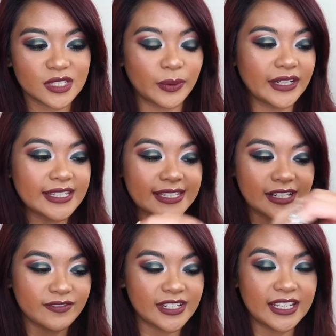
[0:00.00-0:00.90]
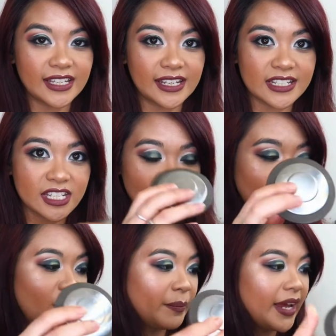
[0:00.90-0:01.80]
this one instead of digging into the
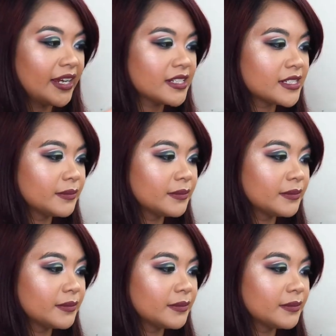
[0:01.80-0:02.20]
compact.